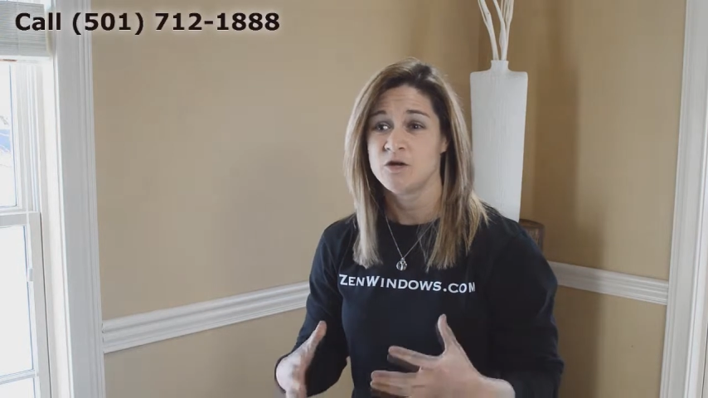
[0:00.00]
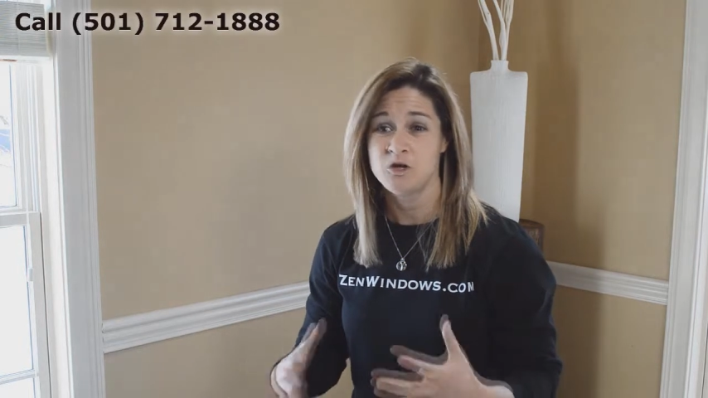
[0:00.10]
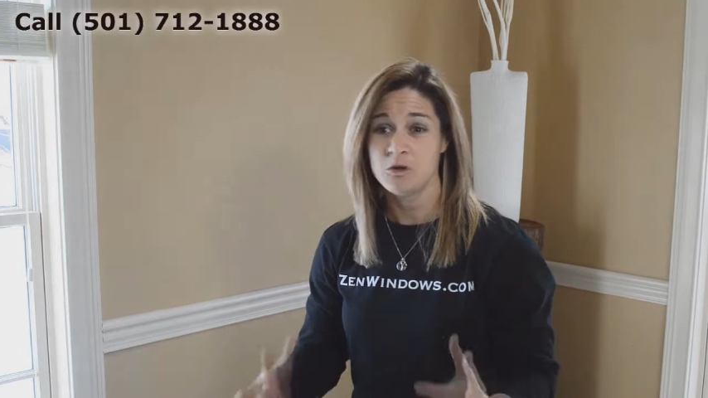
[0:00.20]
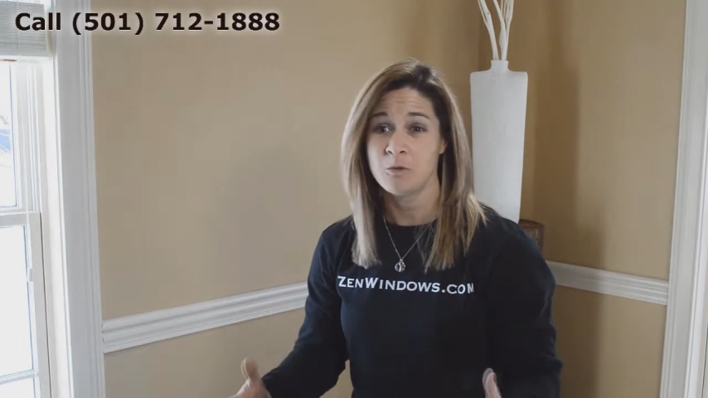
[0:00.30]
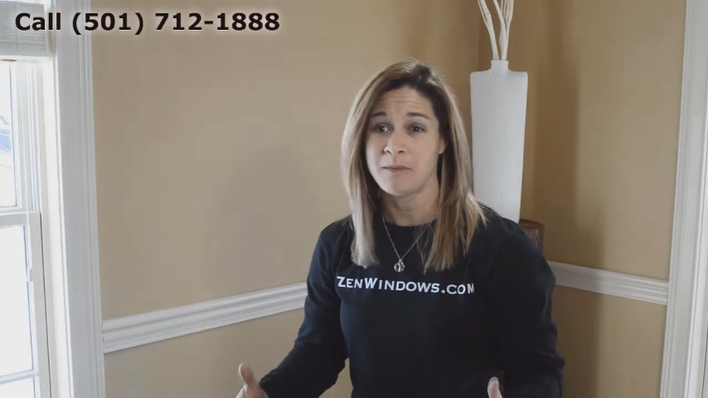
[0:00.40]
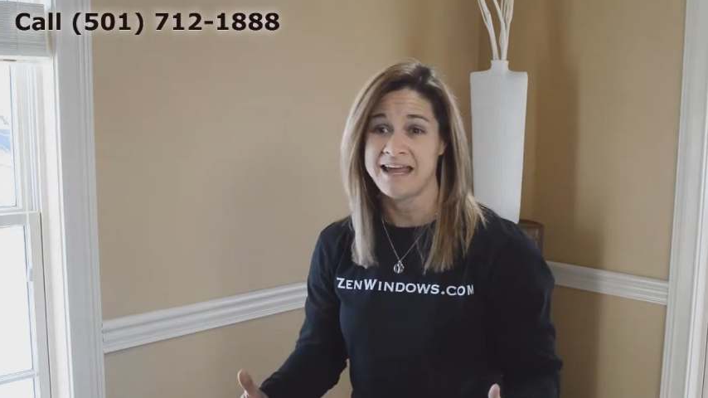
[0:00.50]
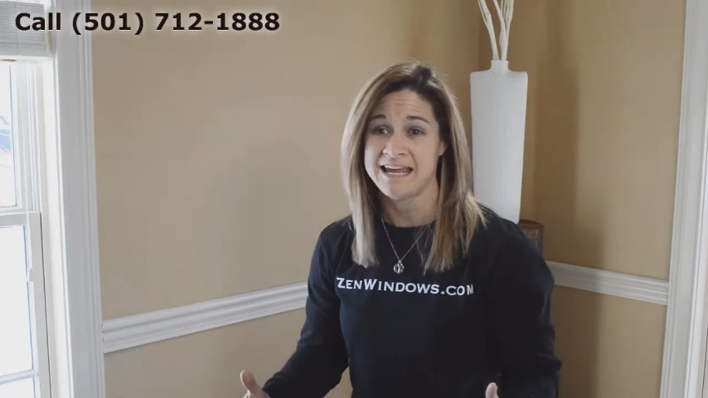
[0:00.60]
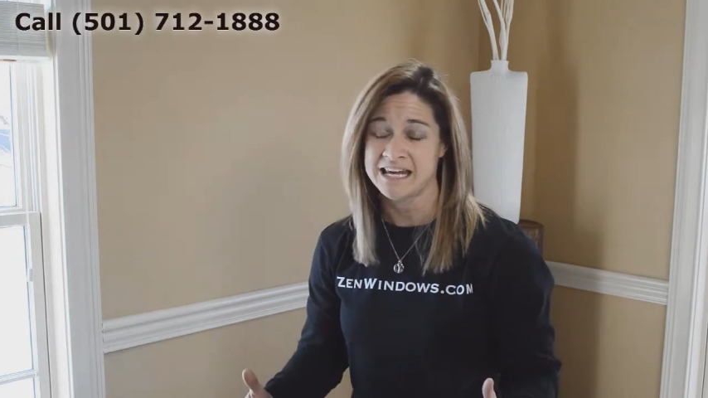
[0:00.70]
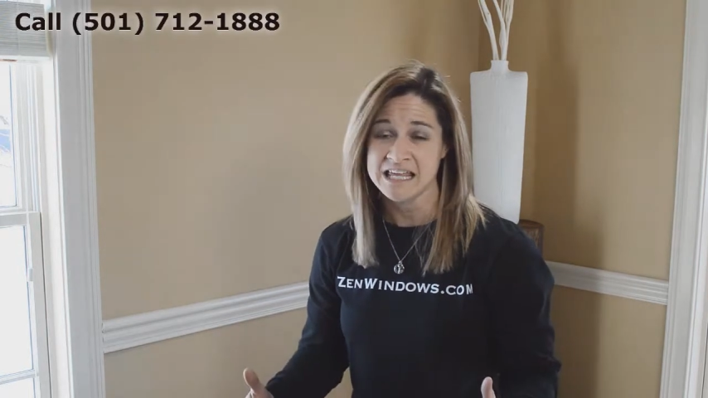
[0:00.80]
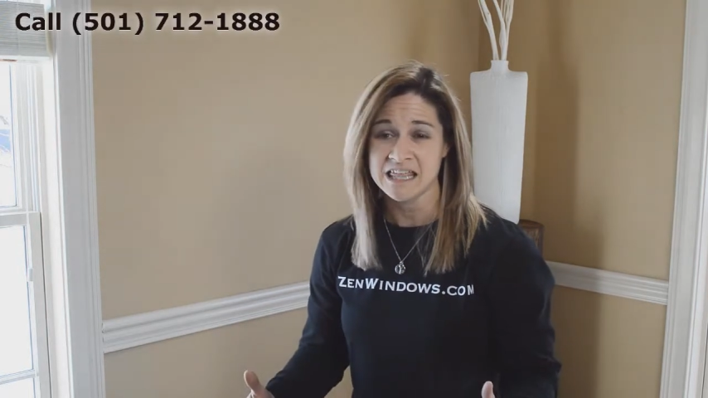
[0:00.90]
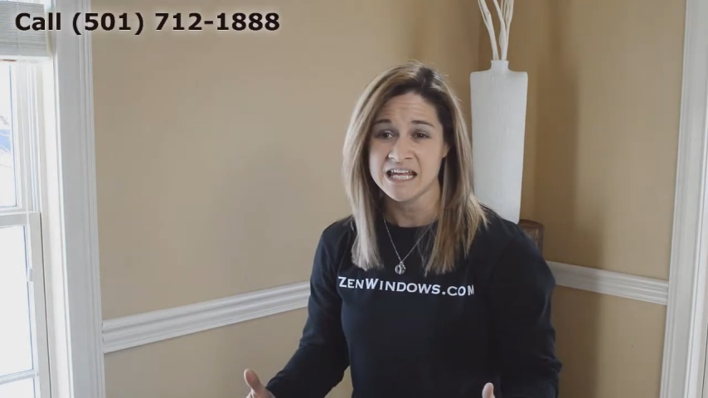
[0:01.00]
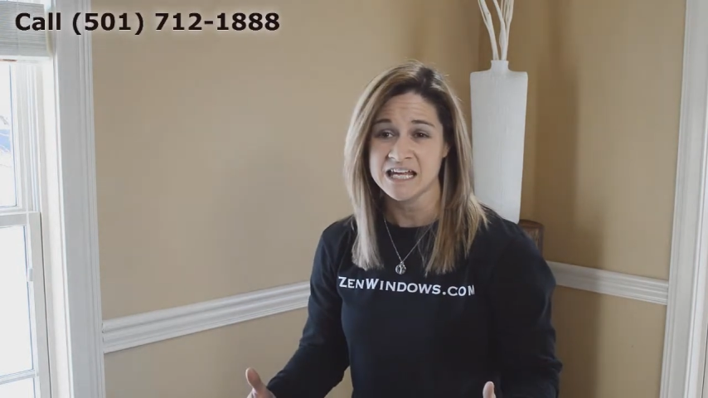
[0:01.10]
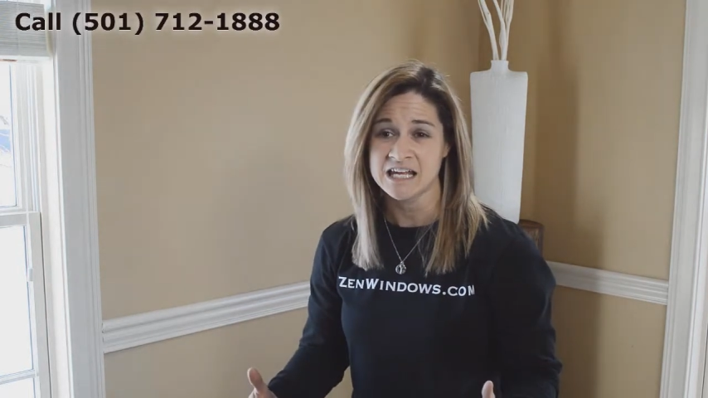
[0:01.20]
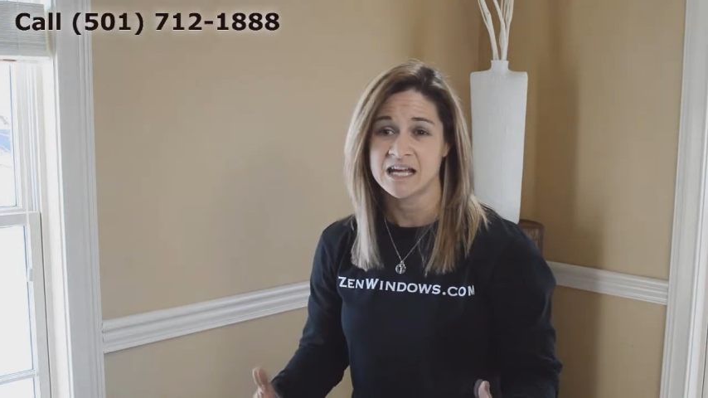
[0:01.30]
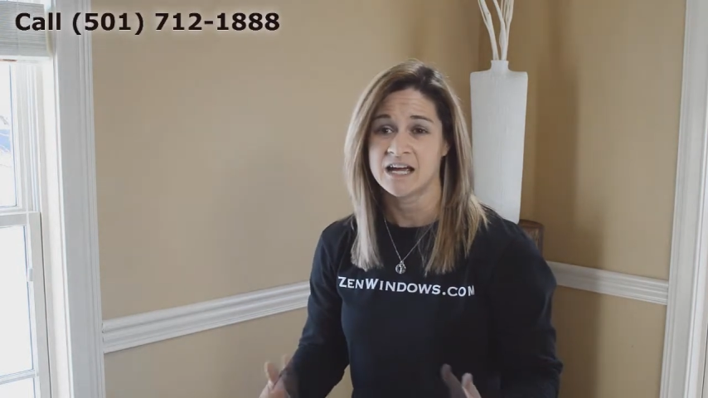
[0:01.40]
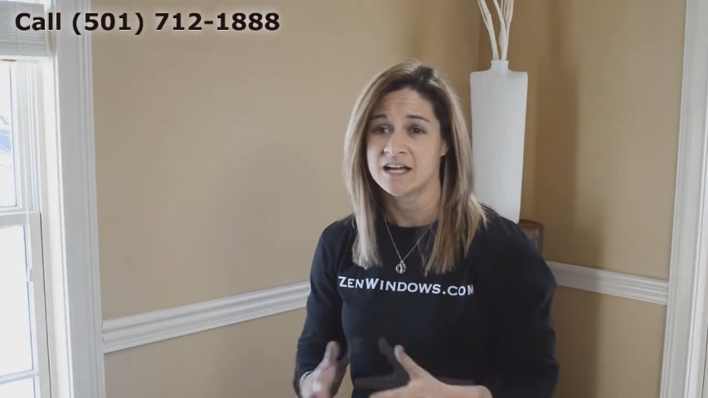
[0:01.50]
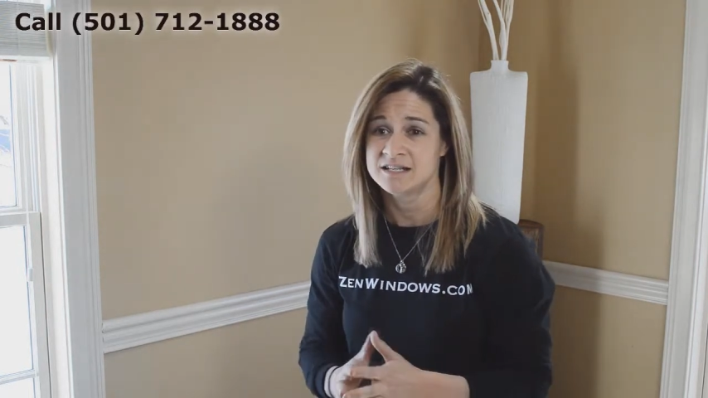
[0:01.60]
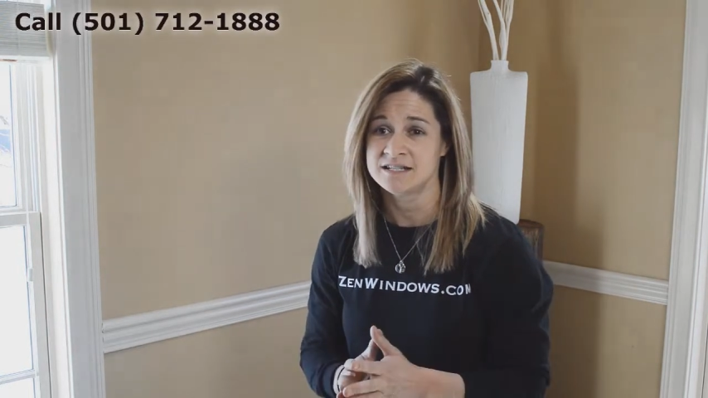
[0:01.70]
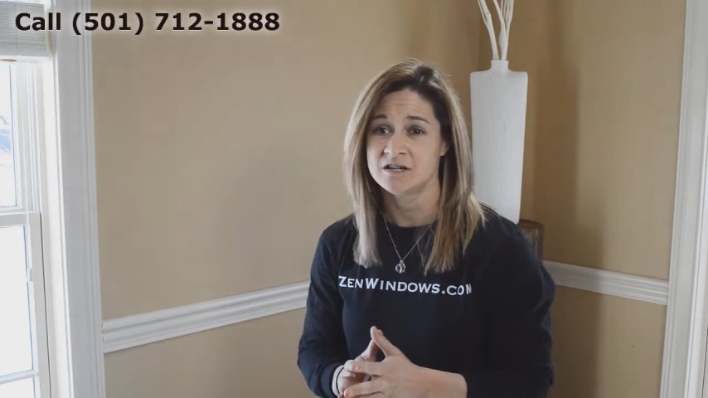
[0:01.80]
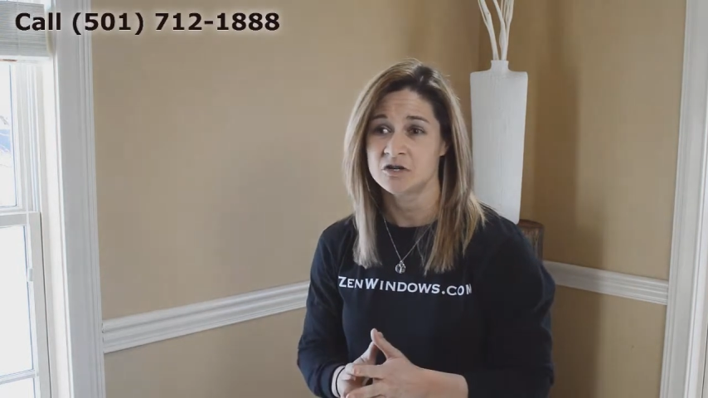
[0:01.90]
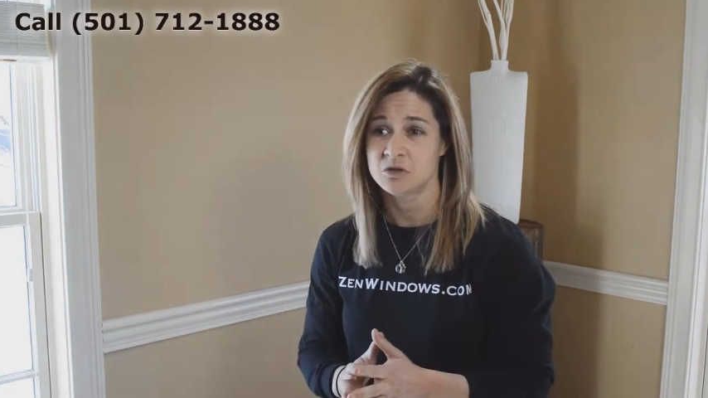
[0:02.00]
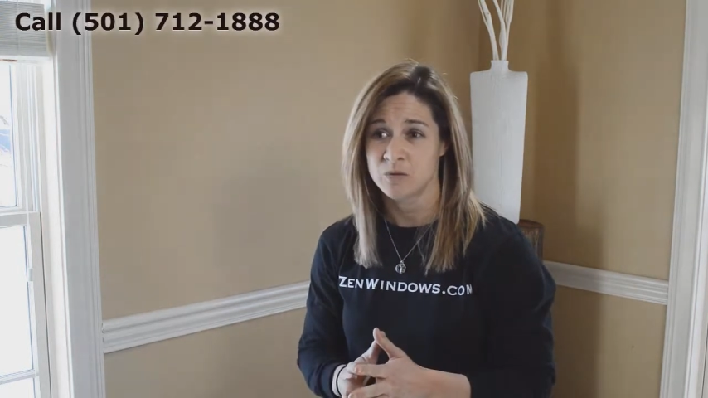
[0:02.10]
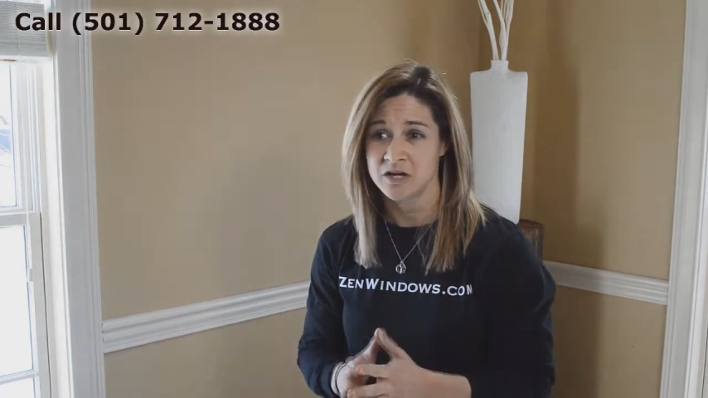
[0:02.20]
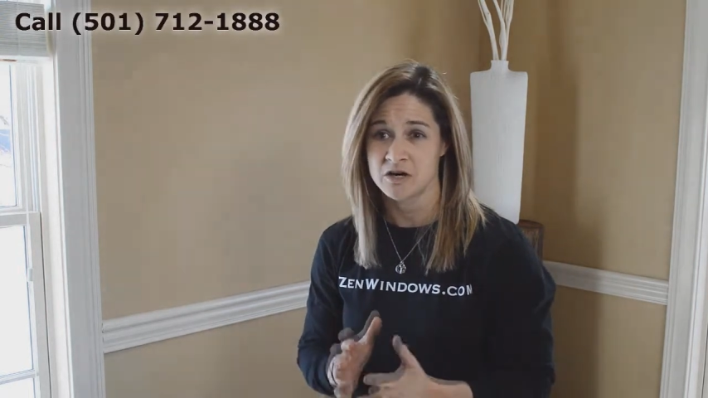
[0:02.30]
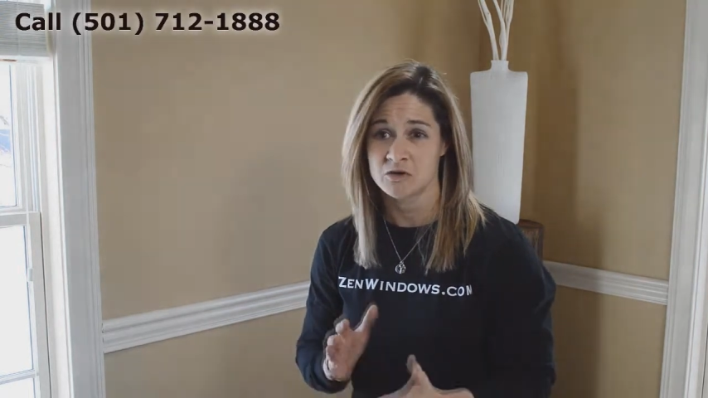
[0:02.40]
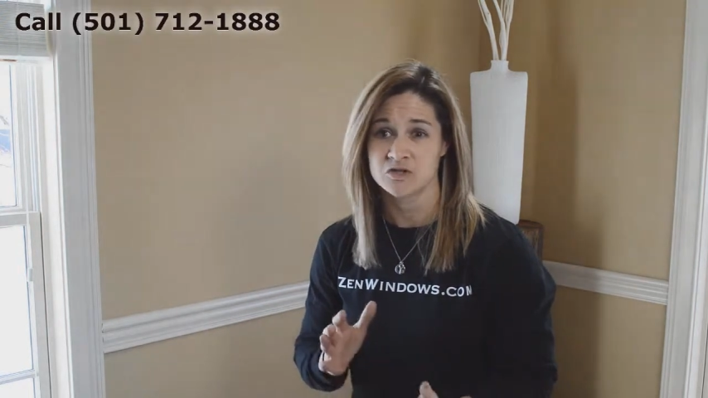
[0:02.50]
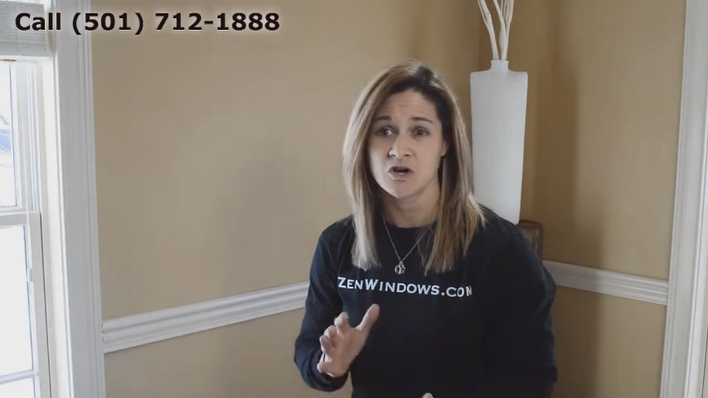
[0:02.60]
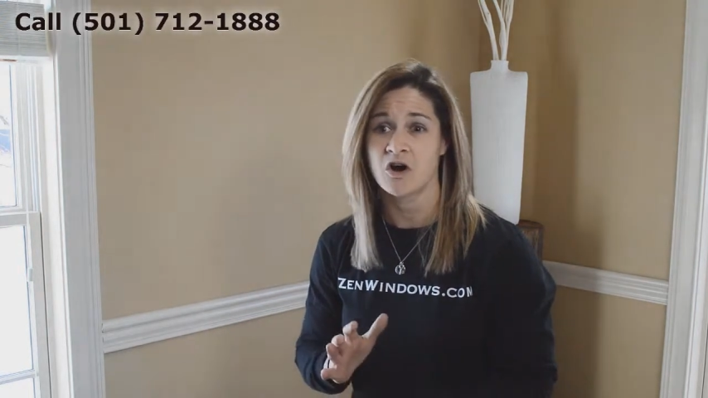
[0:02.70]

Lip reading: you don't pay anything until your windows